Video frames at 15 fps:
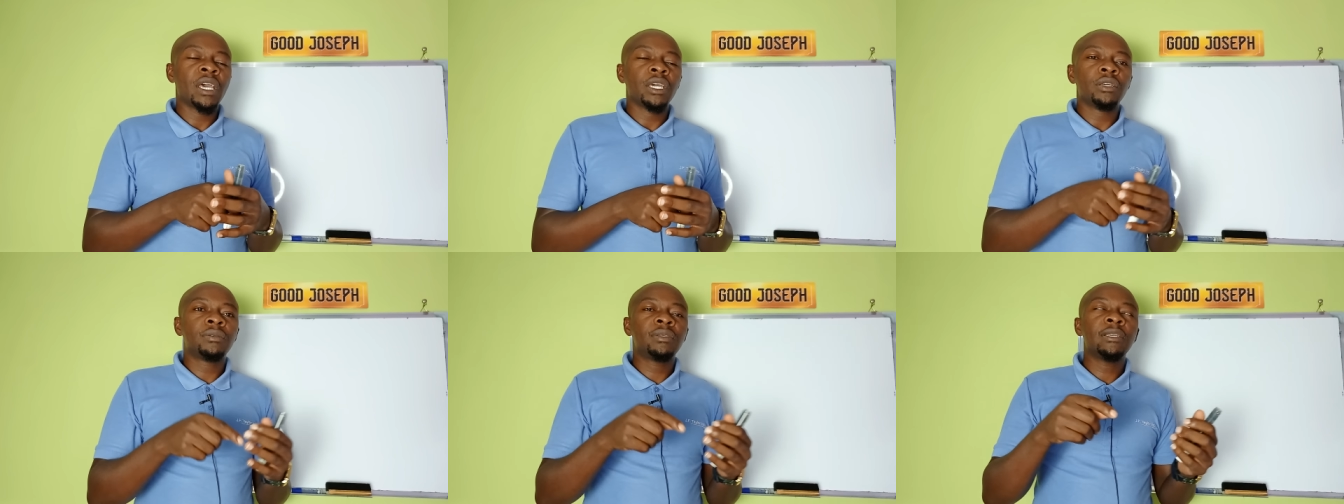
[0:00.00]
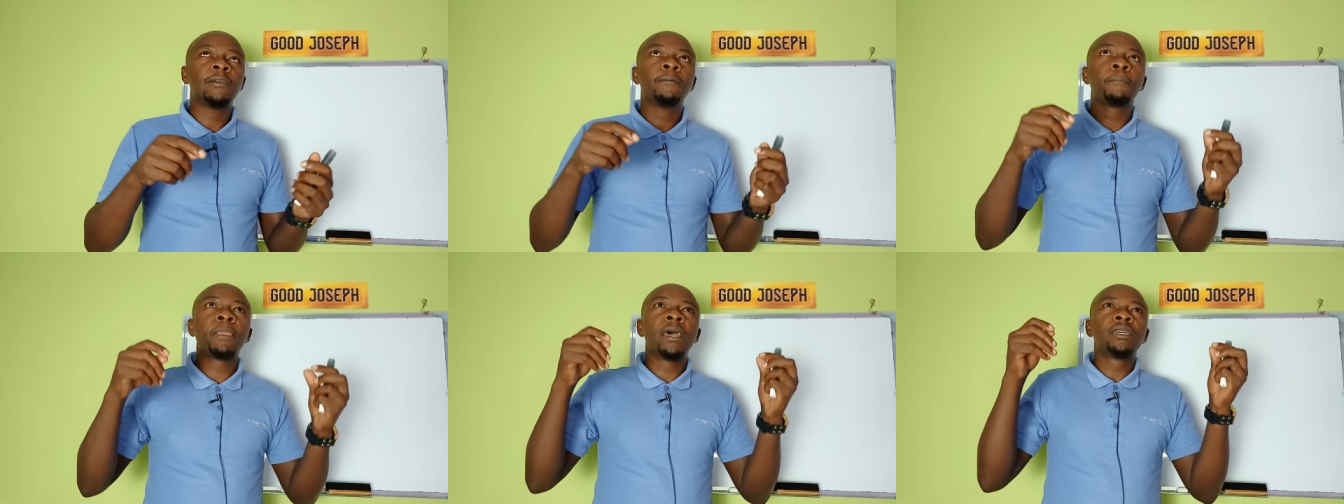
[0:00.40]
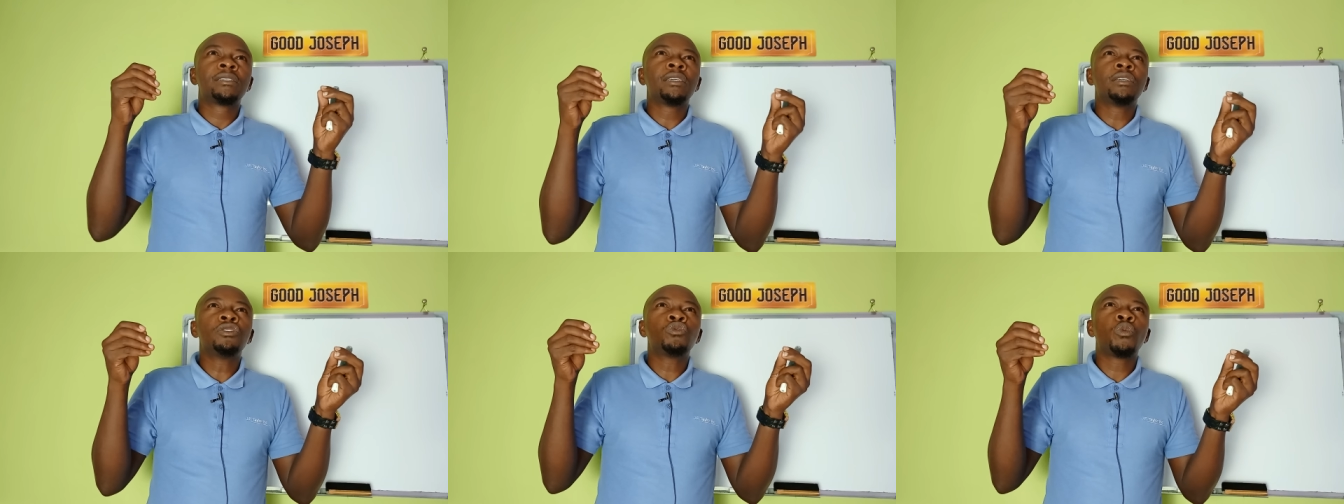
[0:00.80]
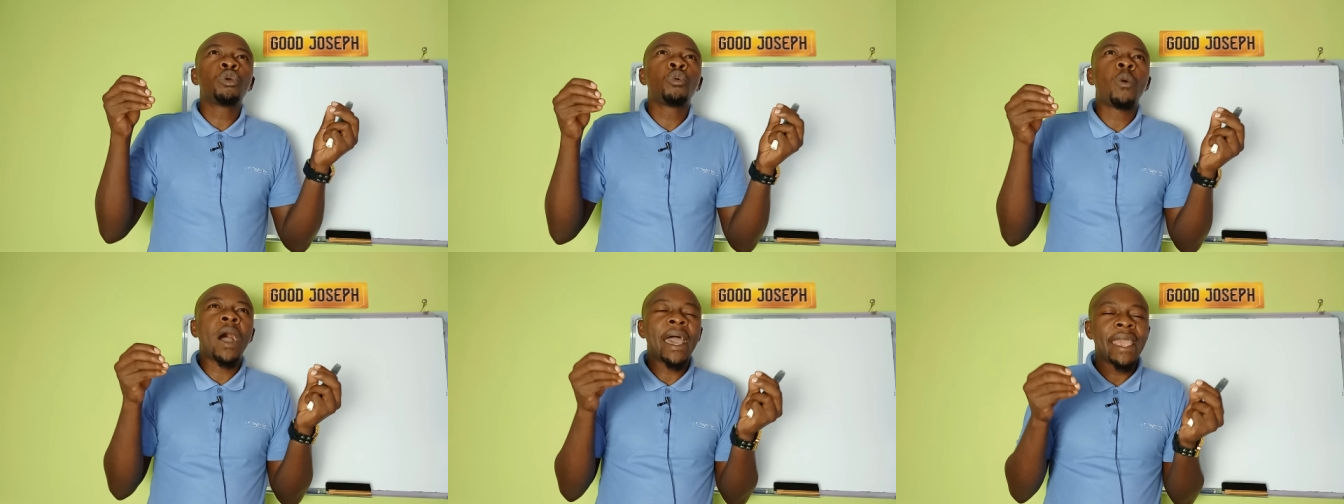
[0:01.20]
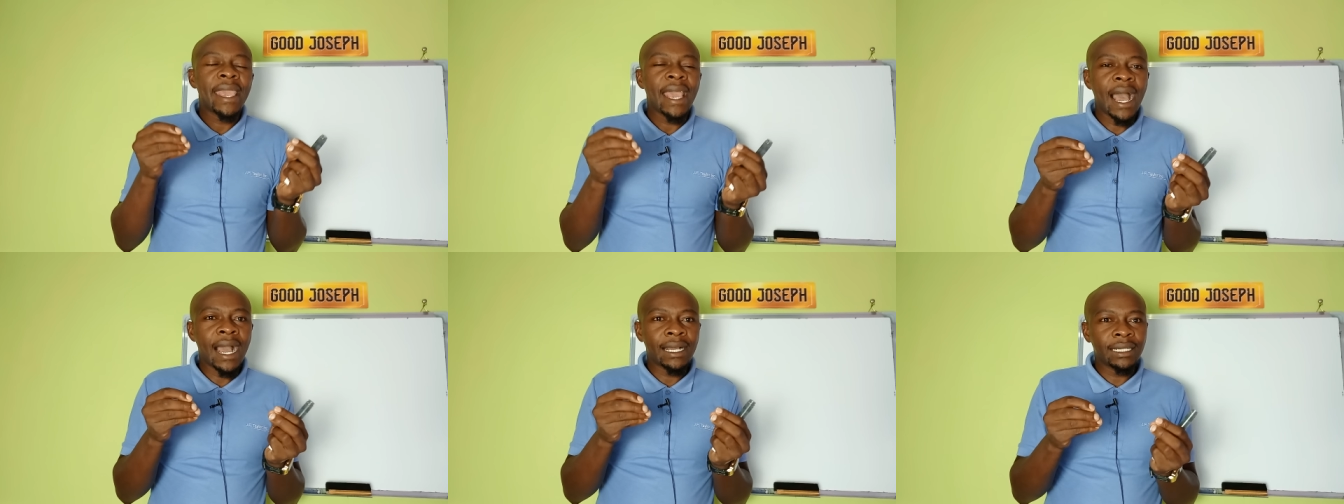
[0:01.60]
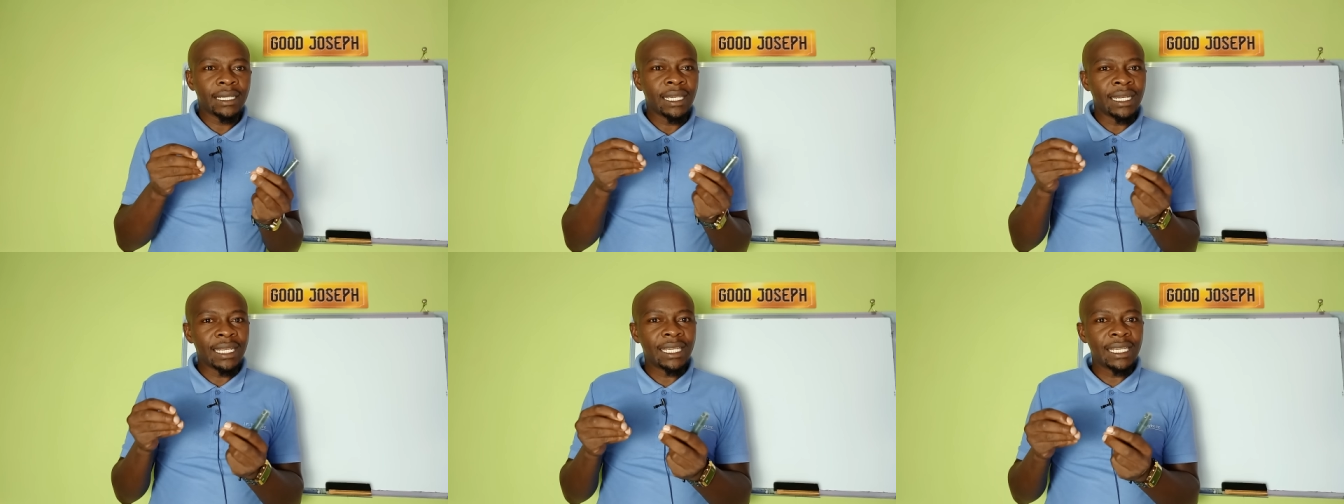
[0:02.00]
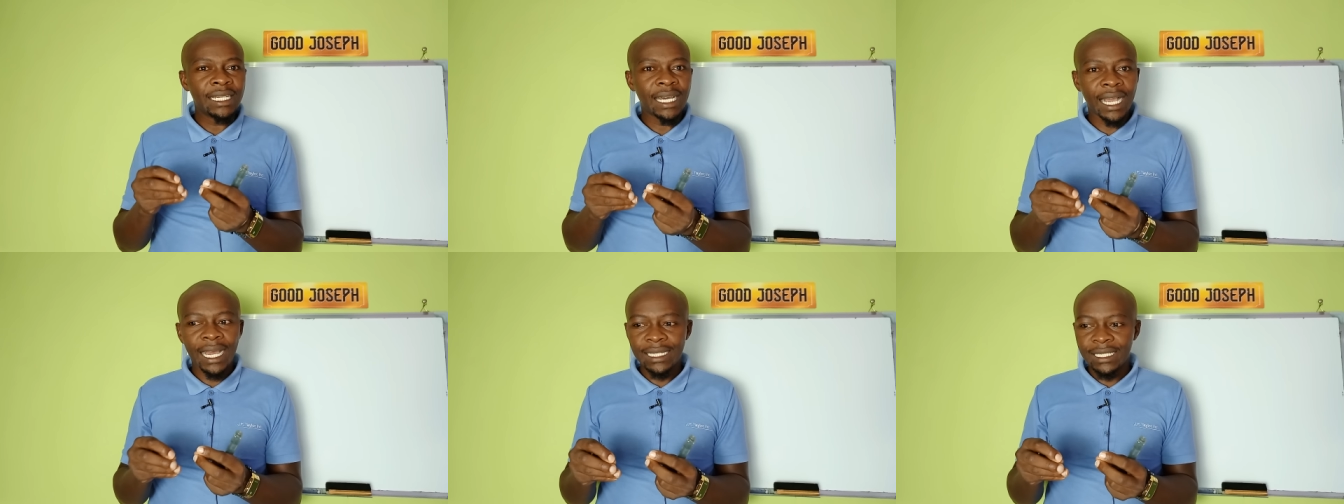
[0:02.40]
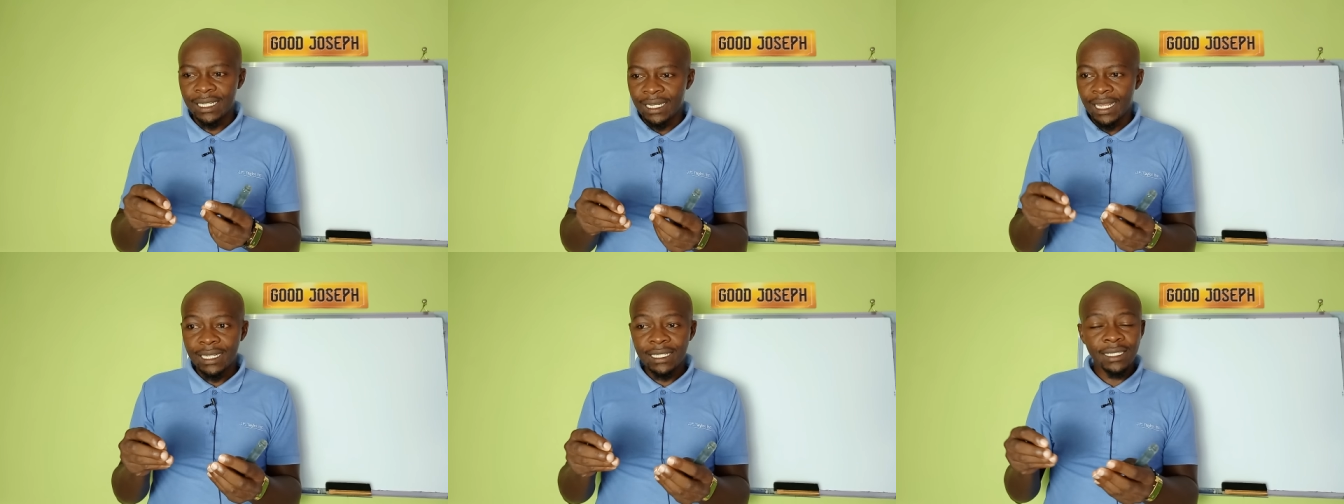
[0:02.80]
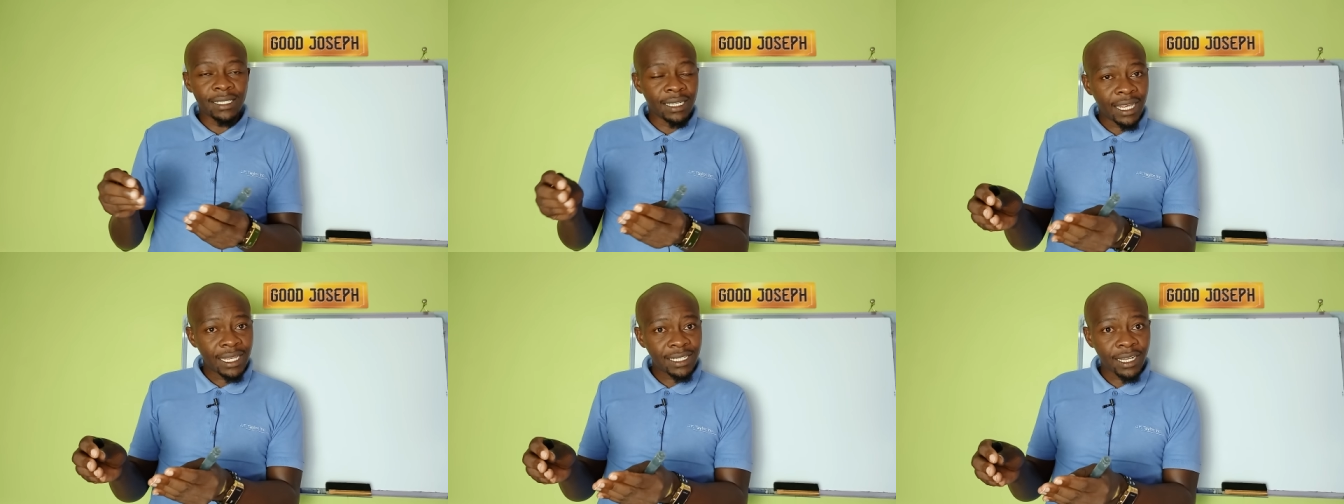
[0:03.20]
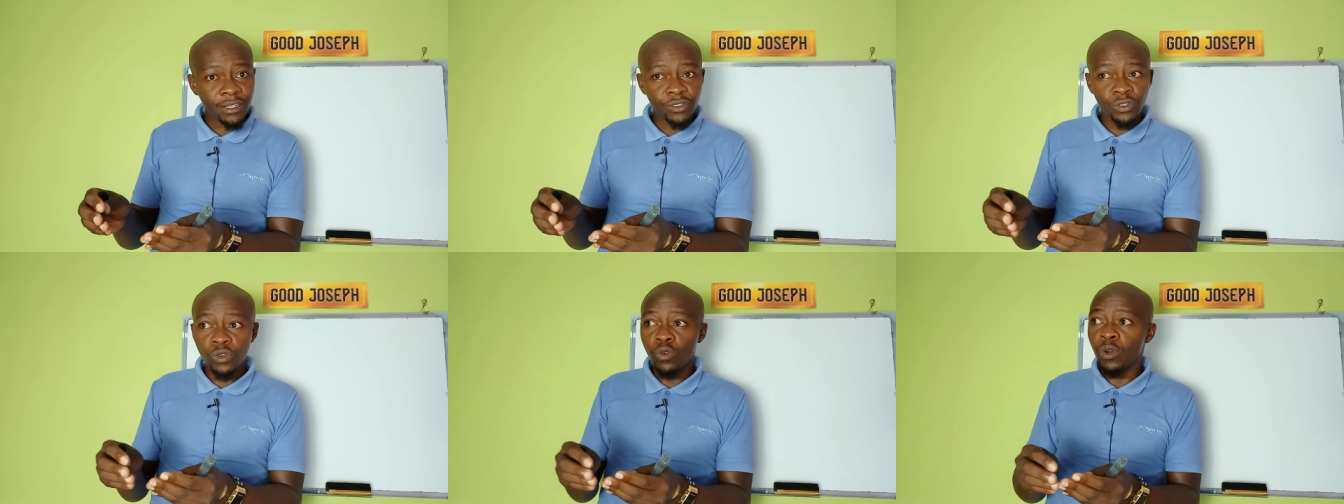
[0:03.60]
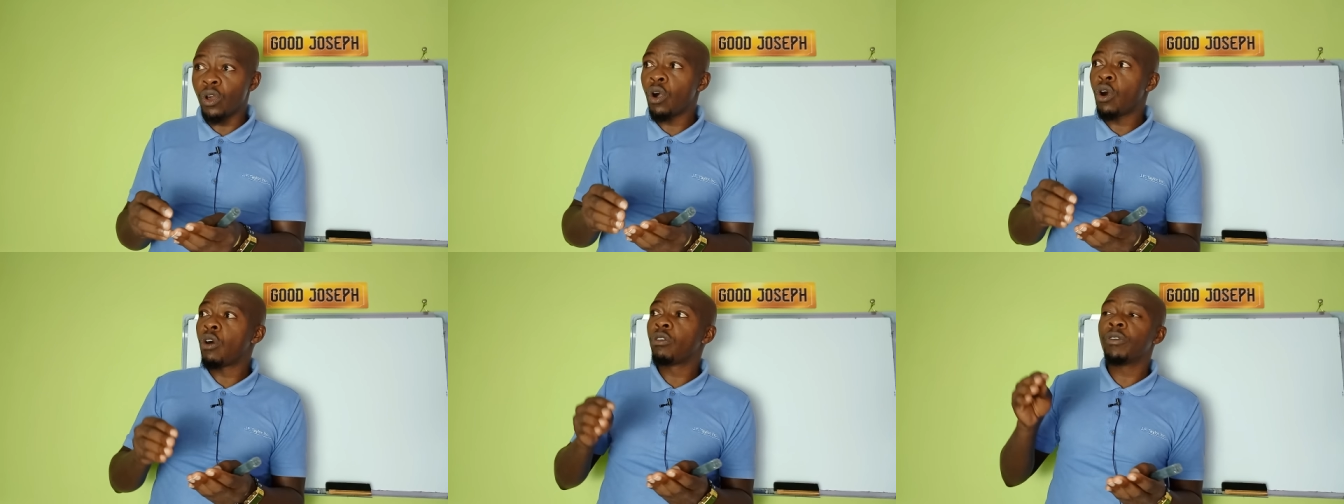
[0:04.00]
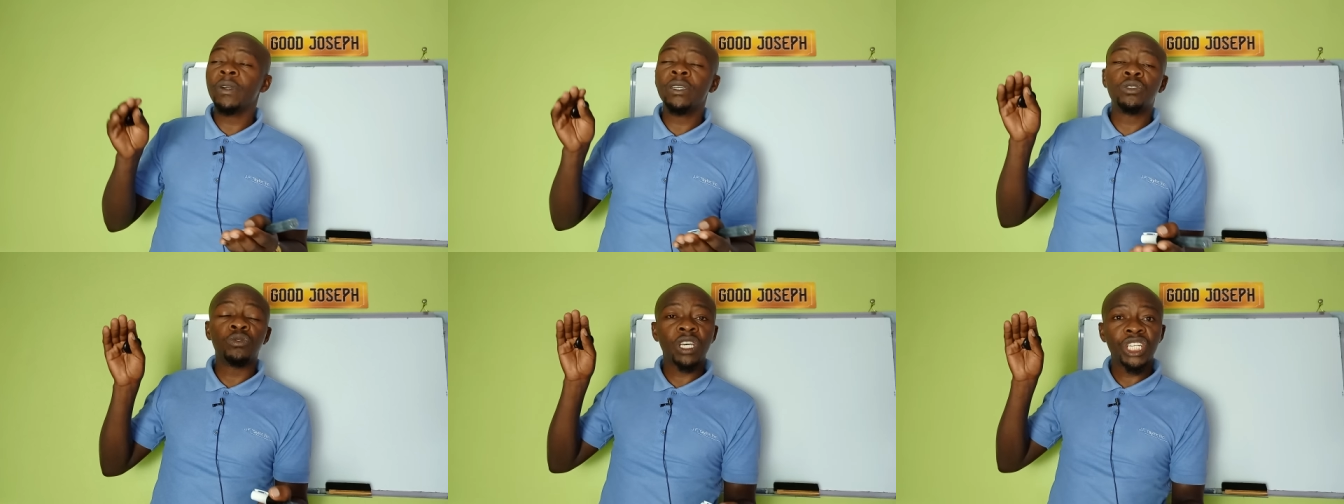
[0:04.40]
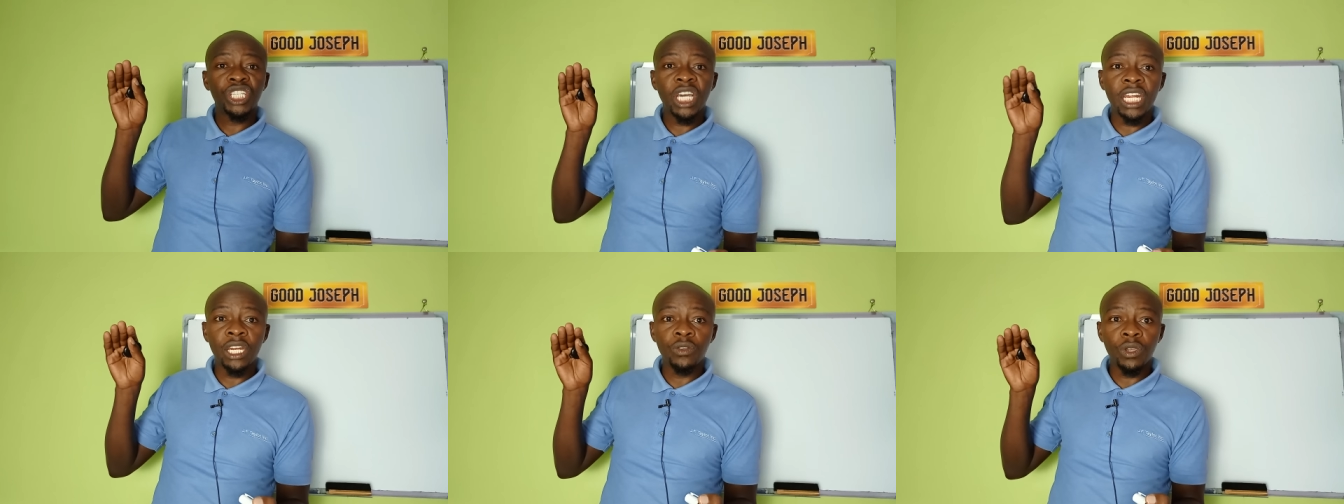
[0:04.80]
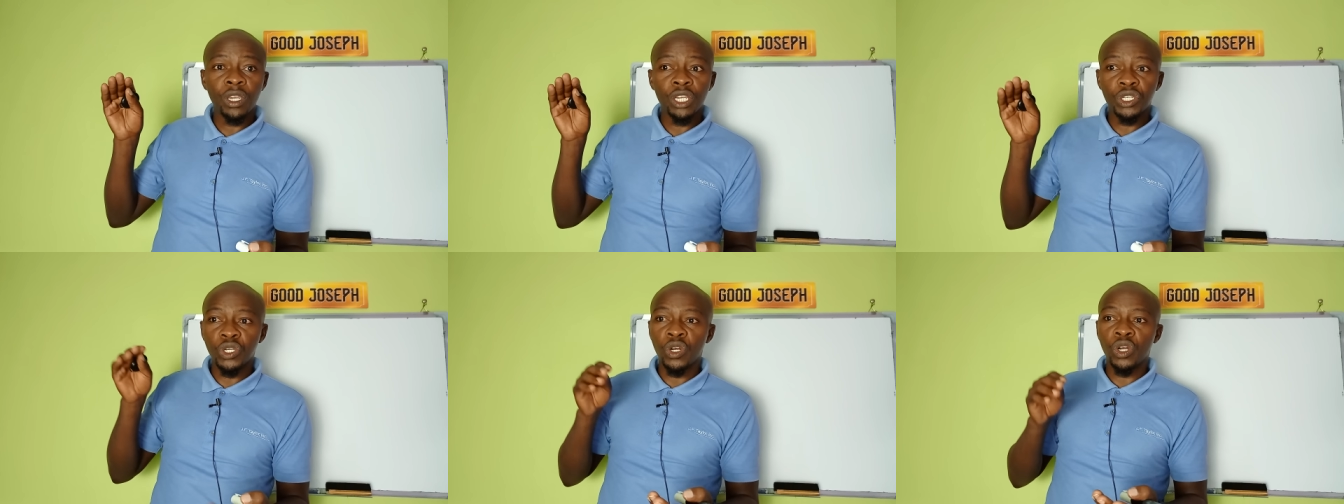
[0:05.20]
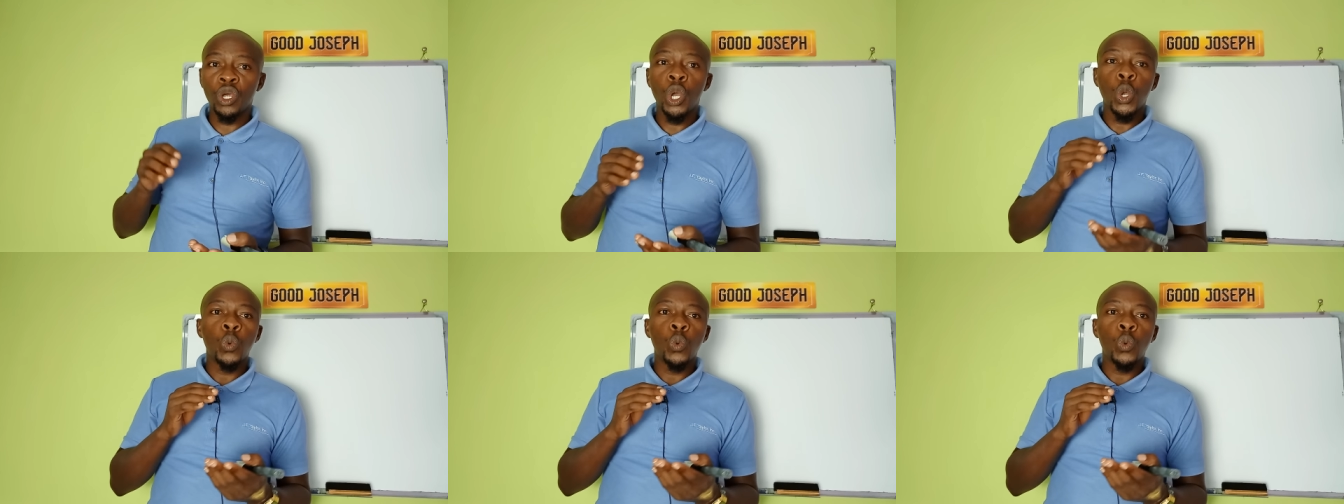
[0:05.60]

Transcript: You see, since we were young in kindergarten, that is in nursery school, all the way to tertiary education,